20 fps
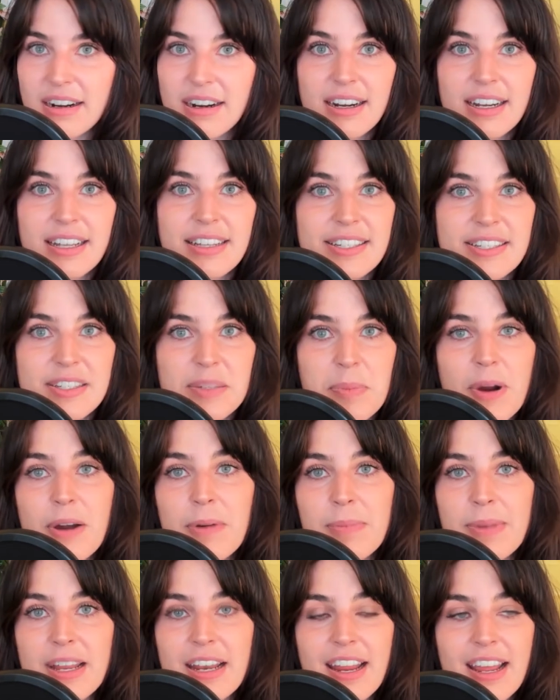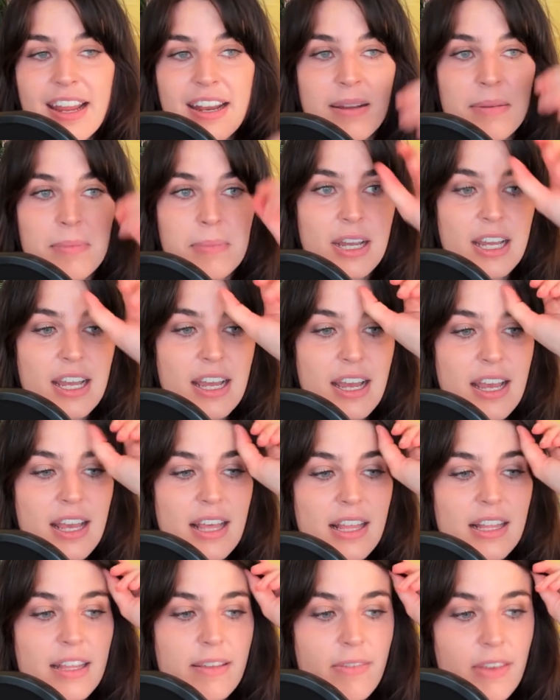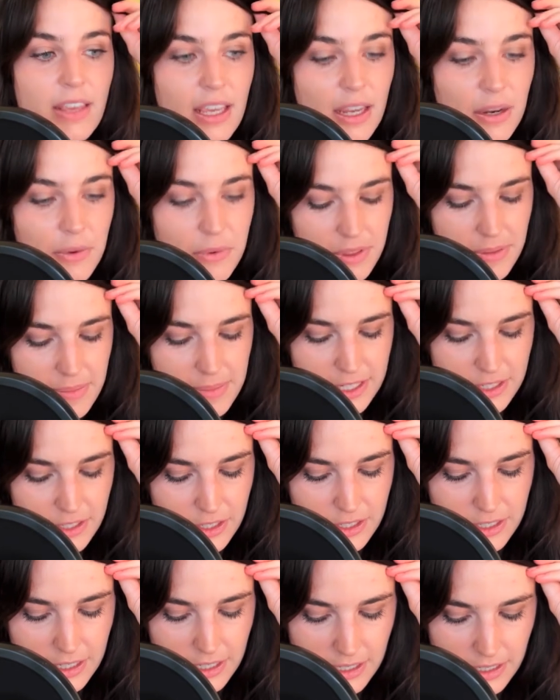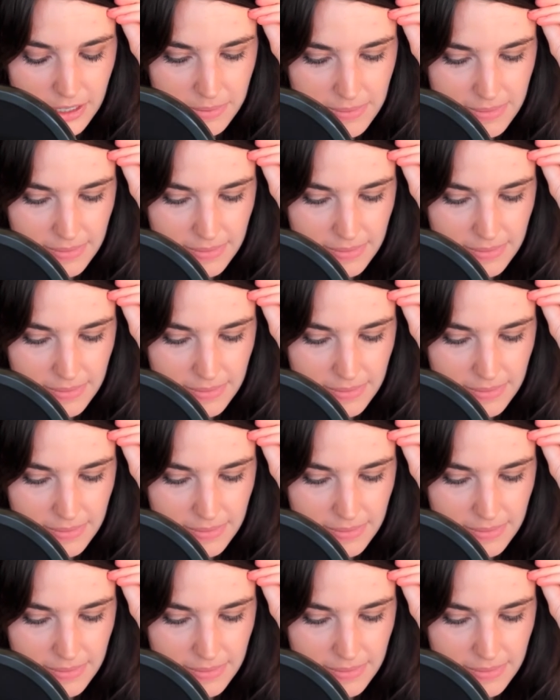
in this apartment and I'm living here with Mr.